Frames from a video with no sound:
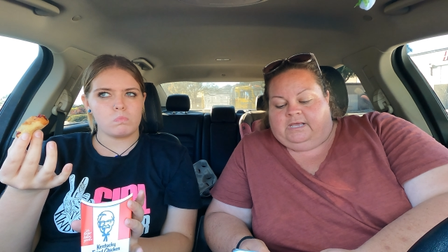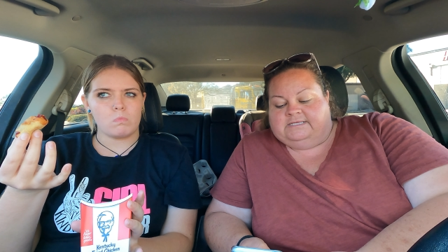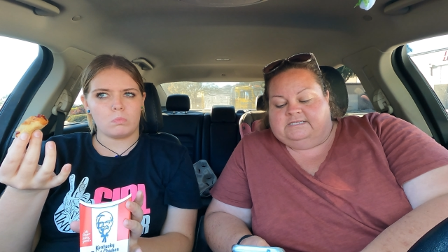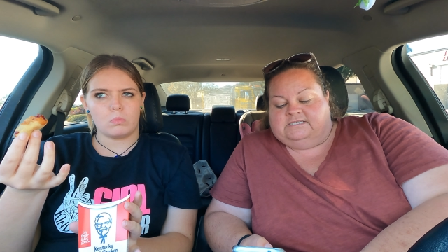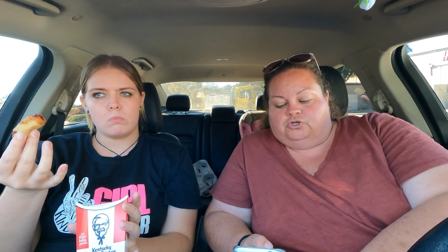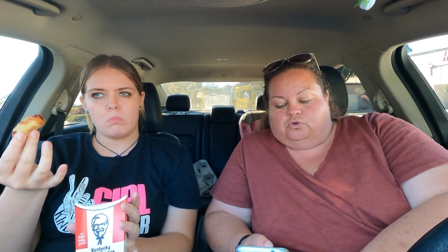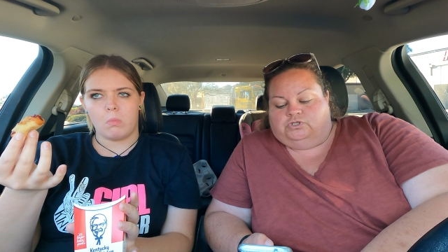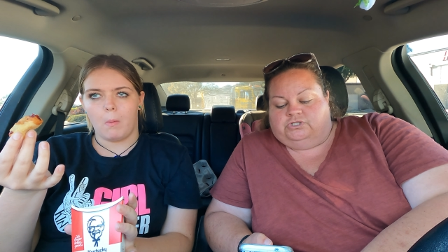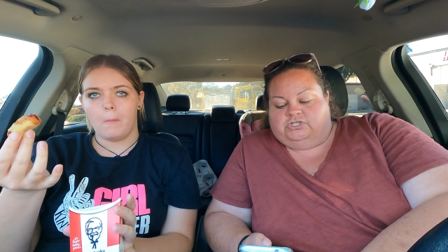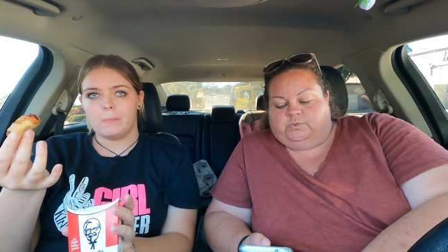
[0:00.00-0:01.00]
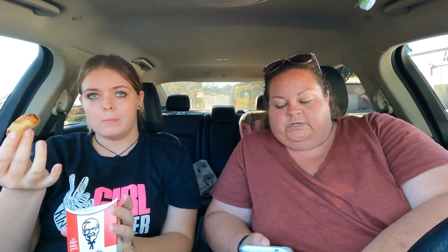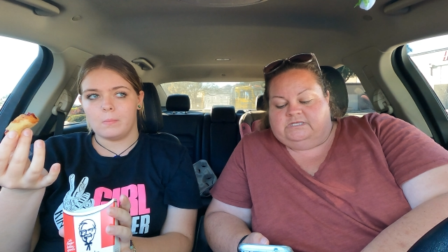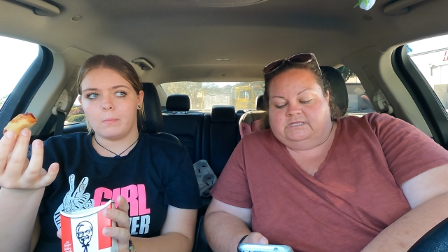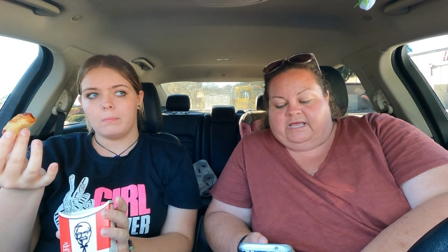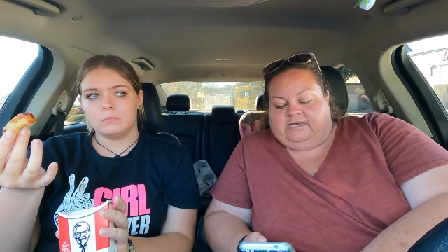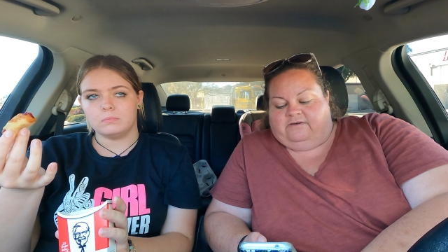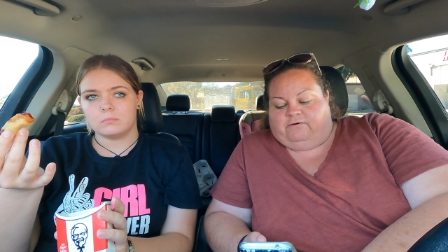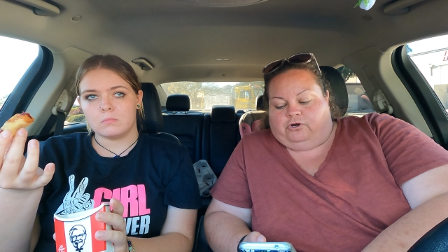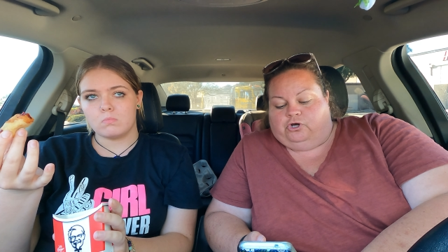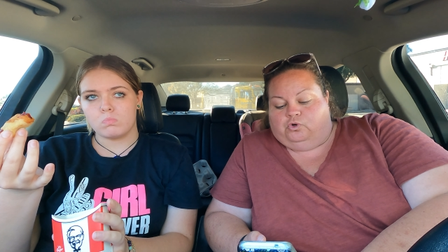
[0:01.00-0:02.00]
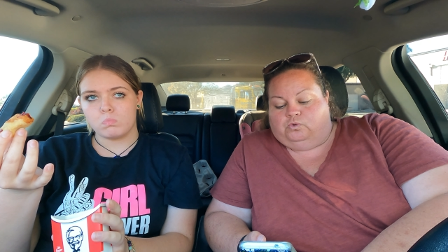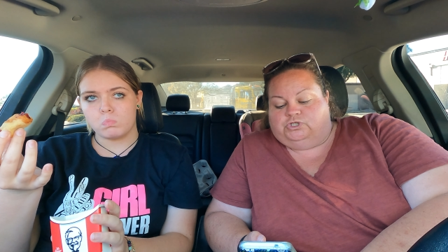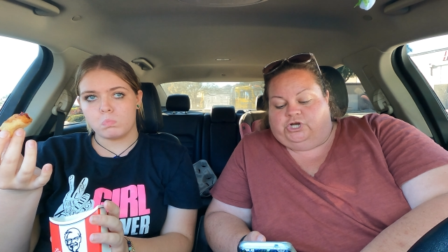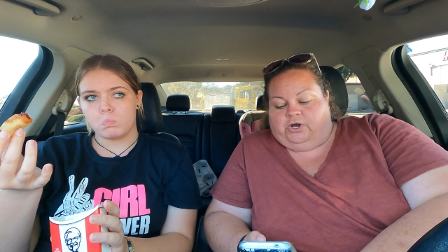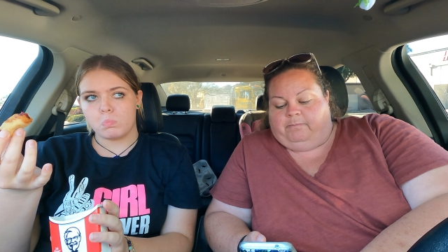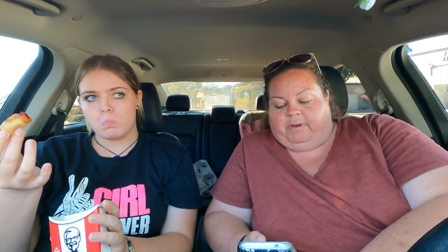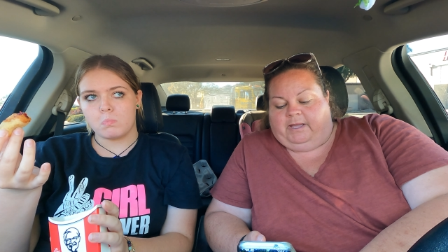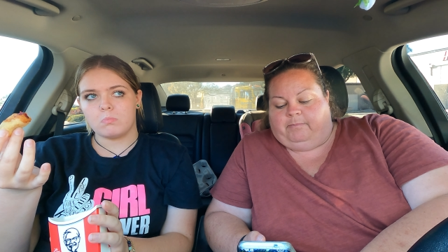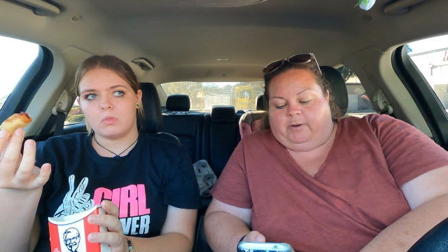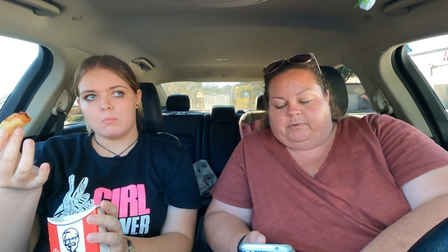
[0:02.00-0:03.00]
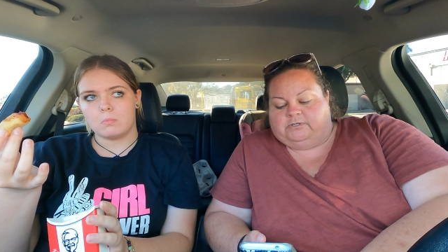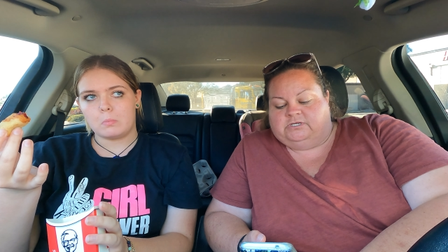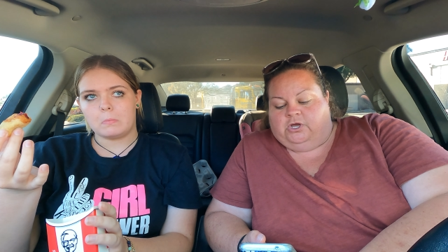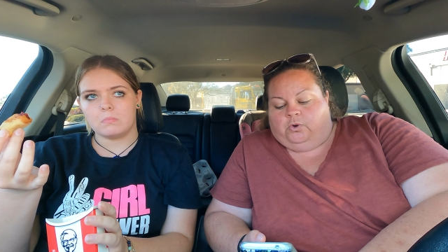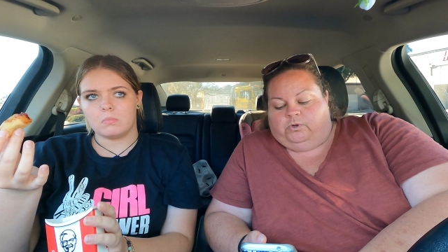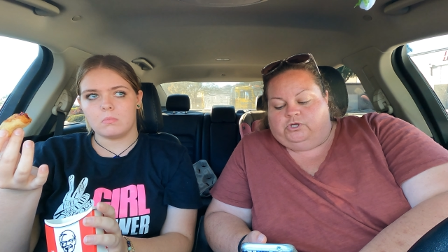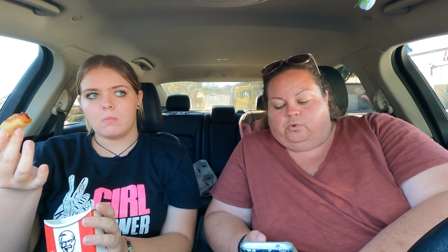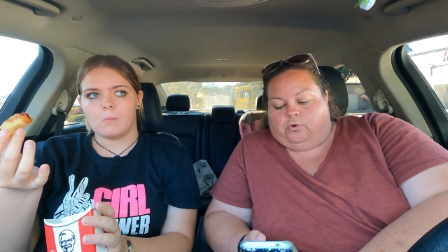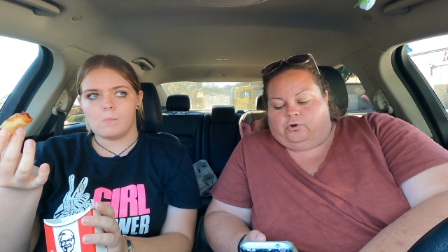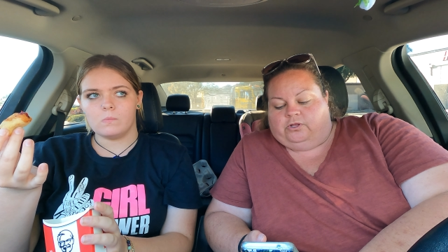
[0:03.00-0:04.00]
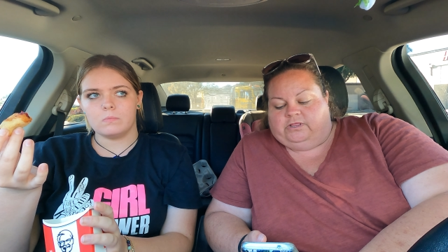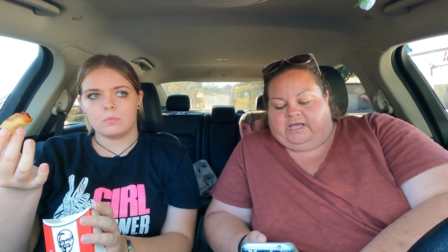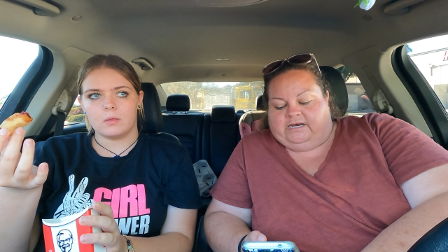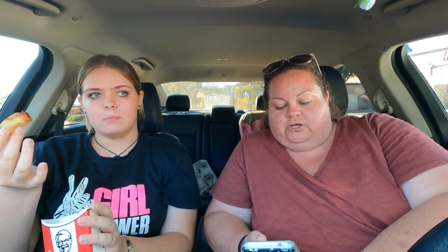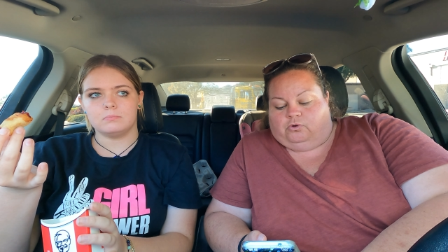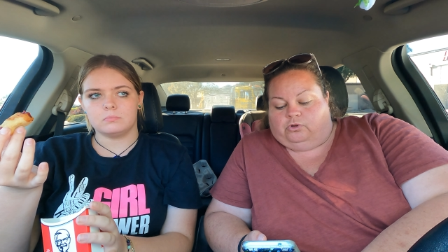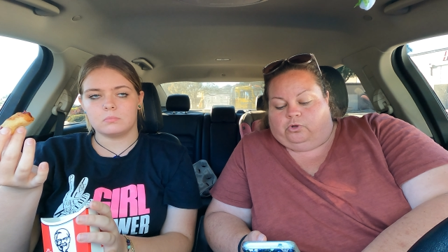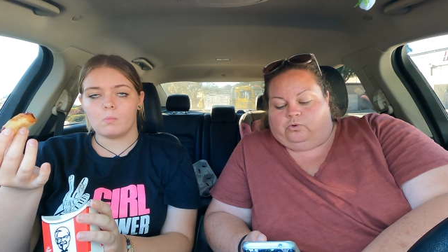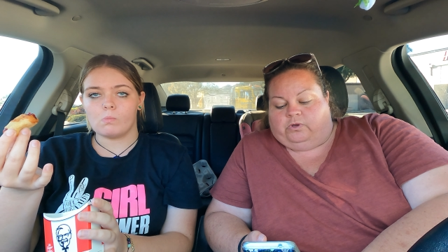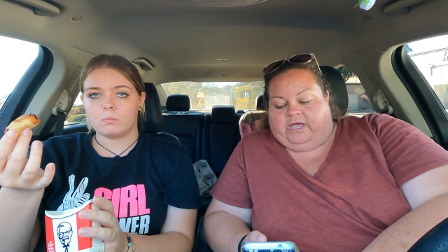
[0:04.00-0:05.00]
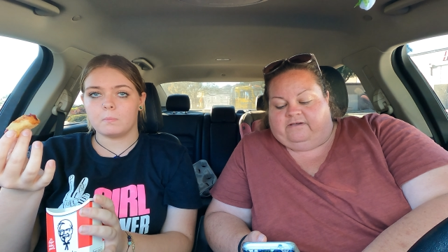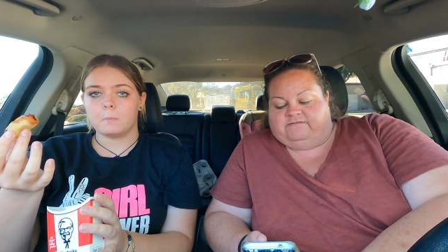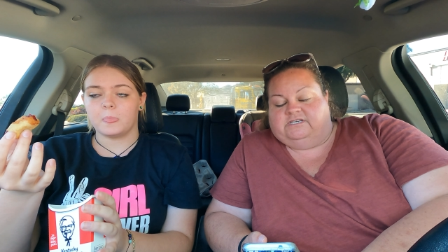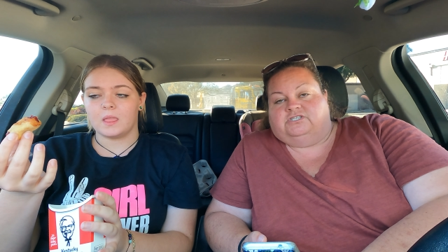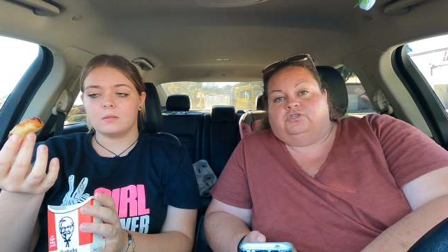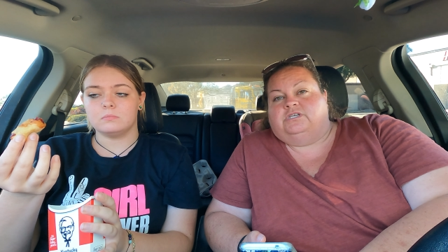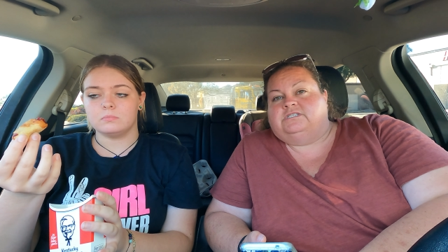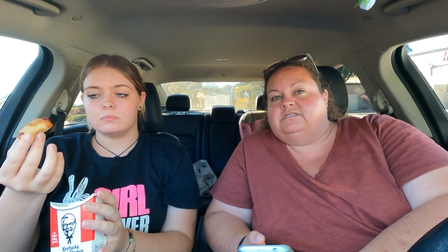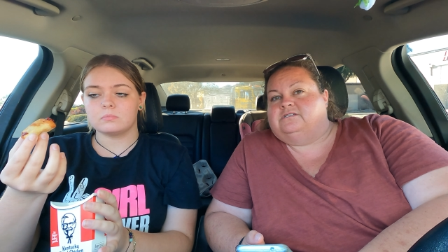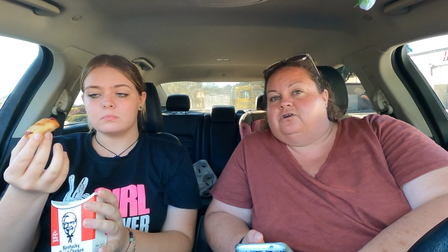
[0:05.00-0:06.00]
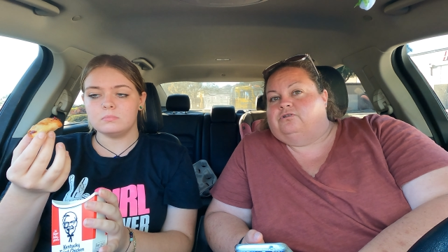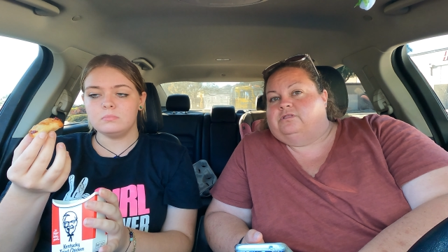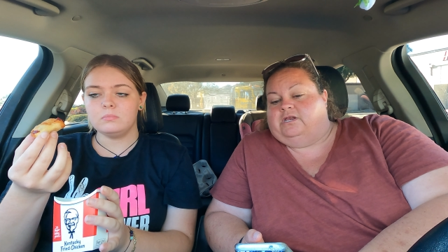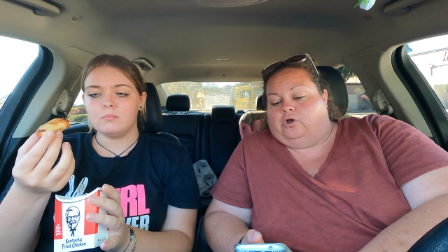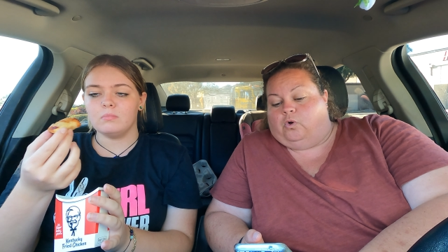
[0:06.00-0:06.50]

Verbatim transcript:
Speaker 1: It says, indulge in the sweet delight of our new cherry pie poppers when you order online at your local KFC. So this is an online